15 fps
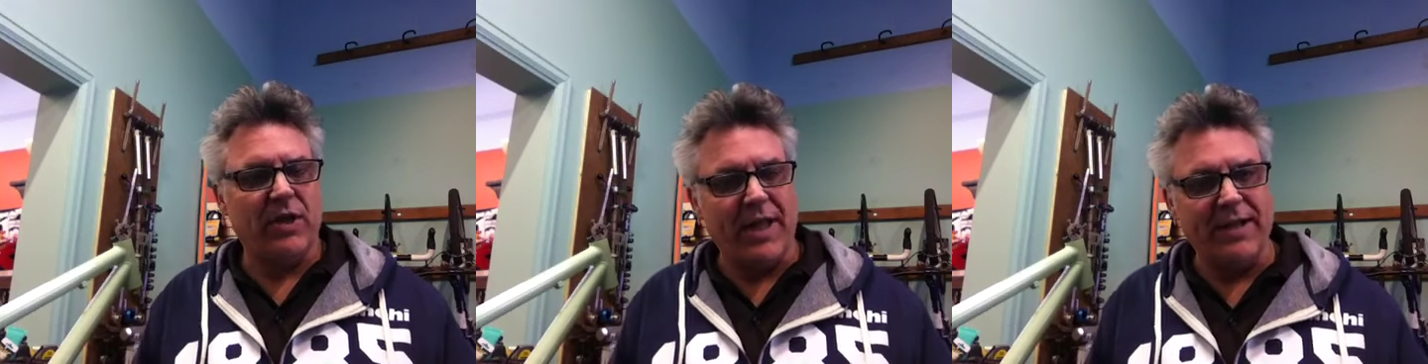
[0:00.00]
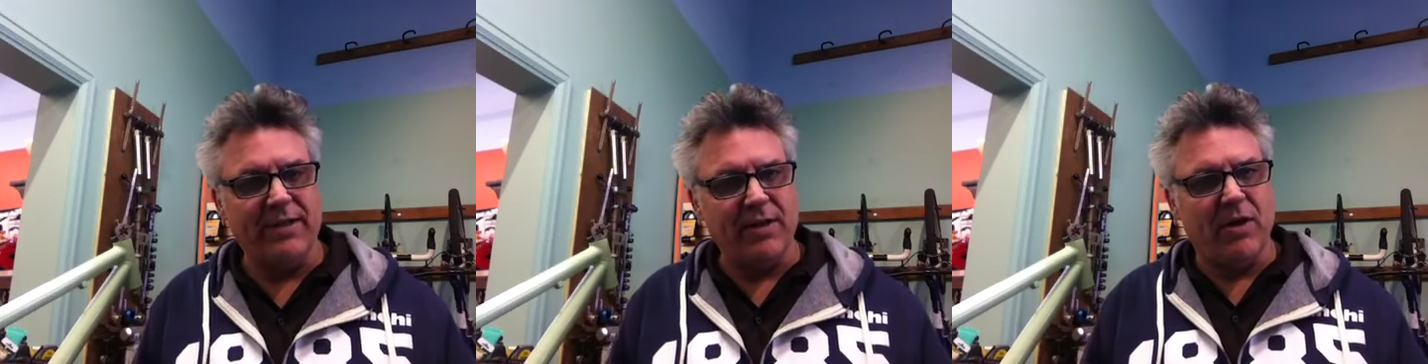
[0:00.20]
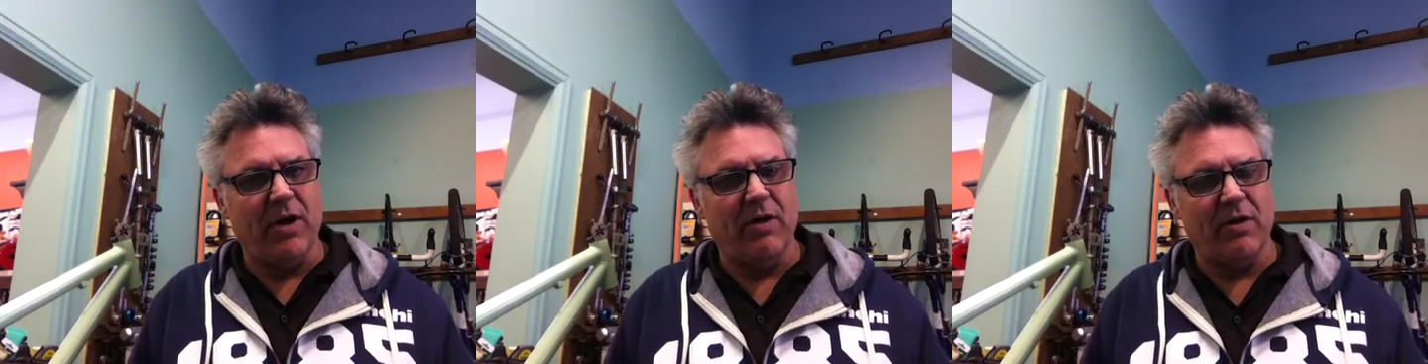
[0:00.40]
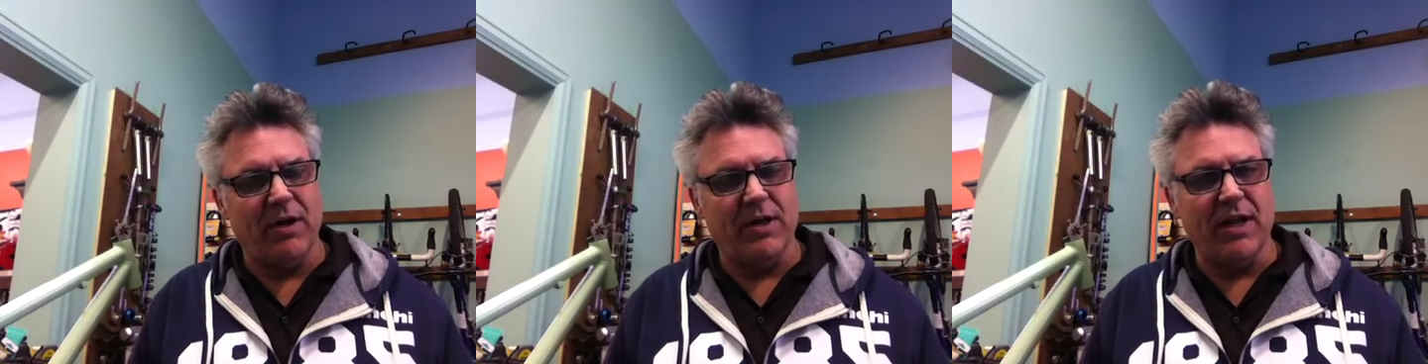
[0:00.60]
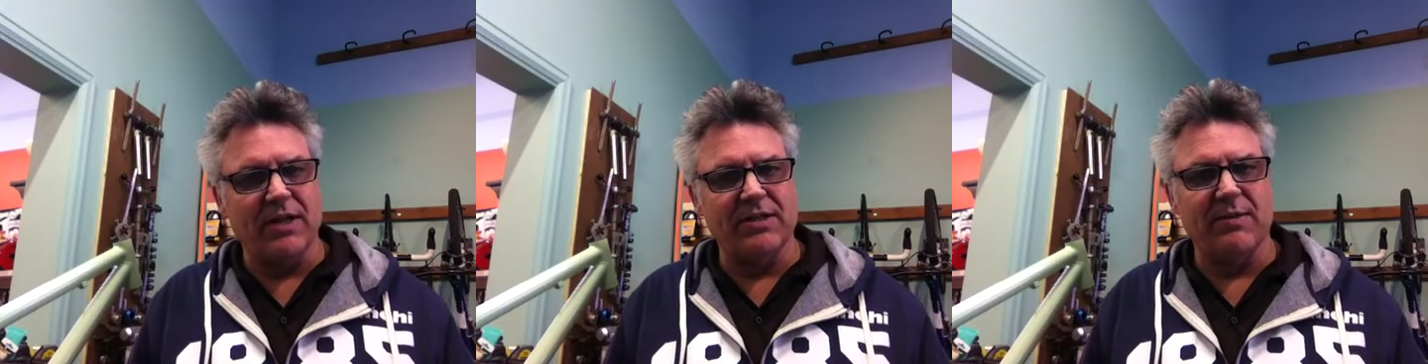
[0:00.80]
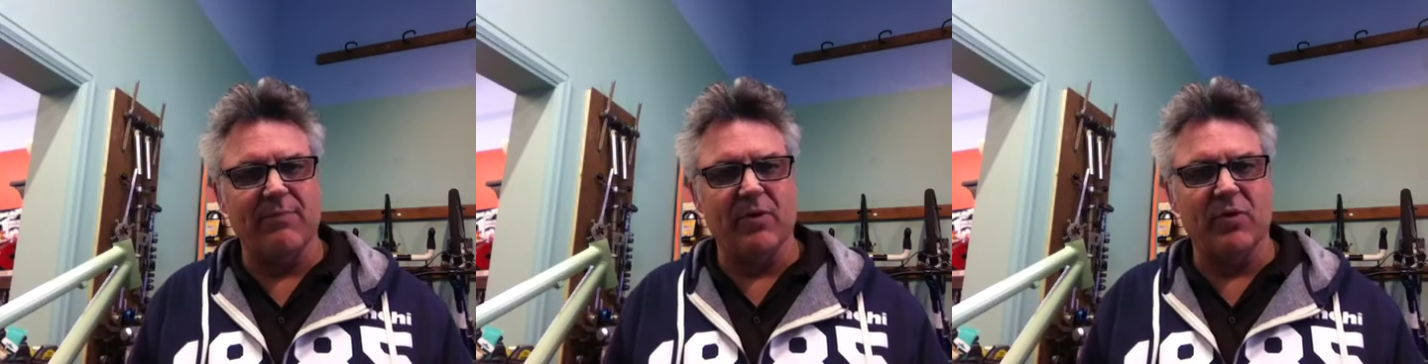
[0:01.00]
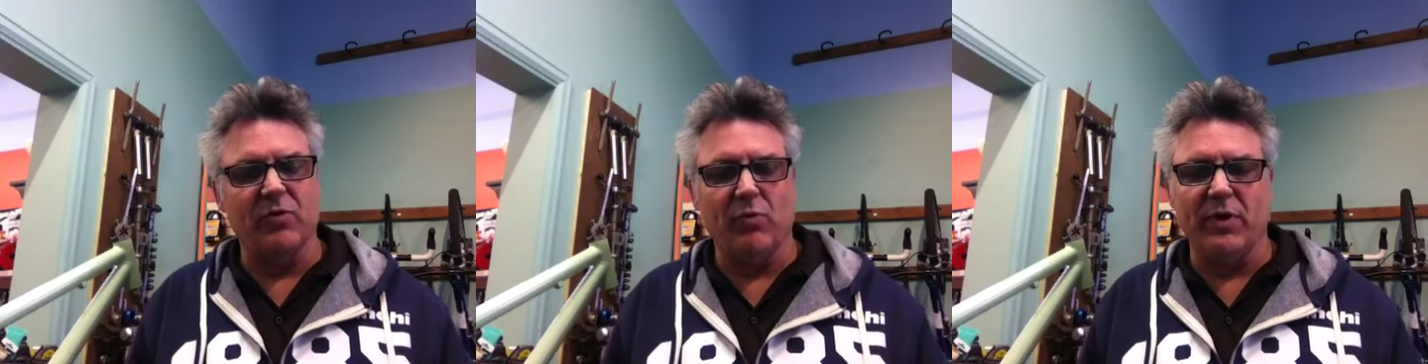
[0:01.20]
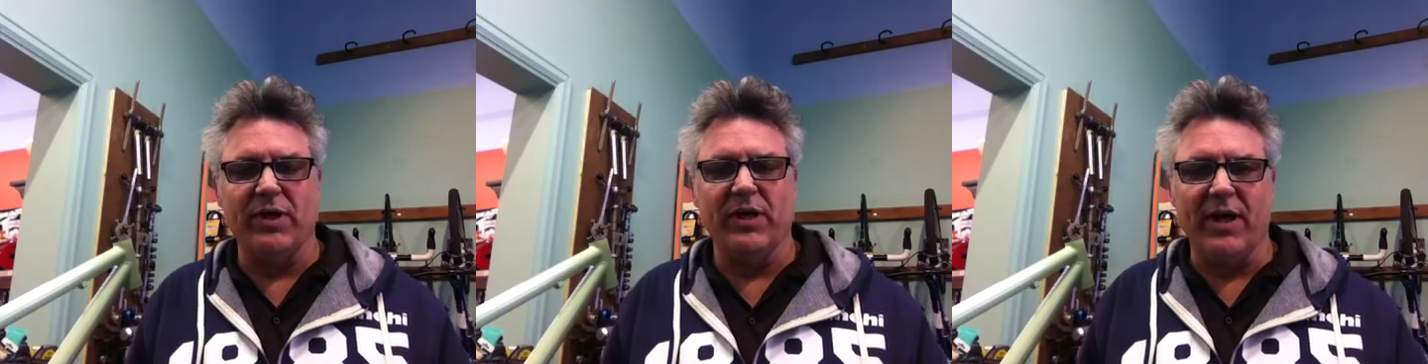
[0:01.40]
liked the concept of
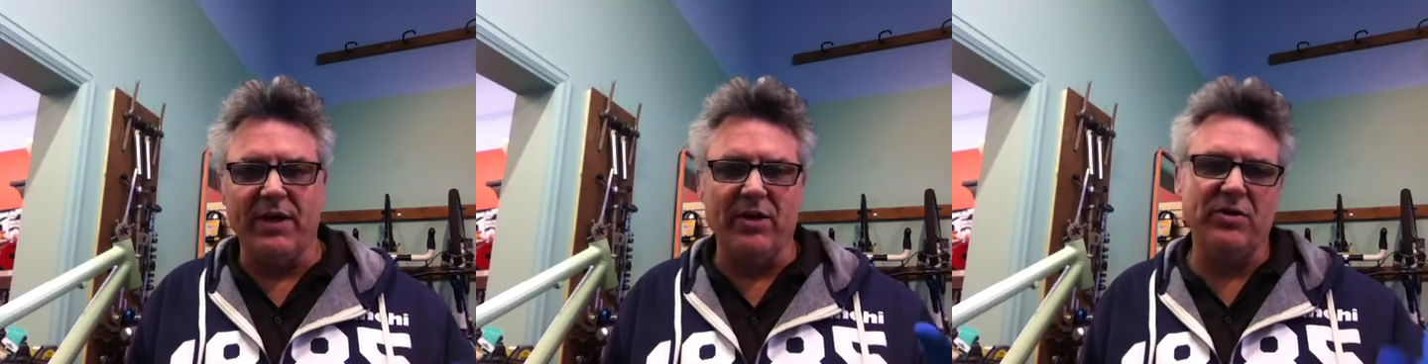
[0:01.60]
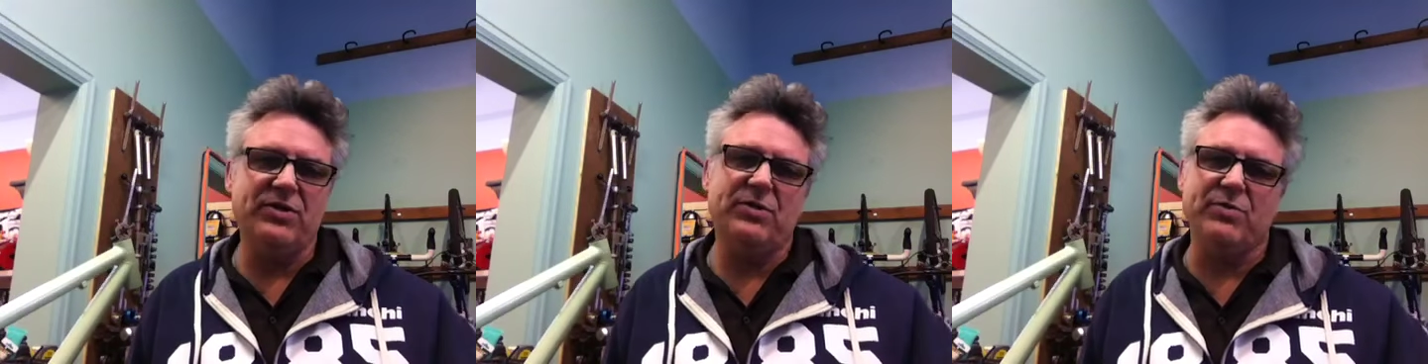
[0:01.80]
the 29er.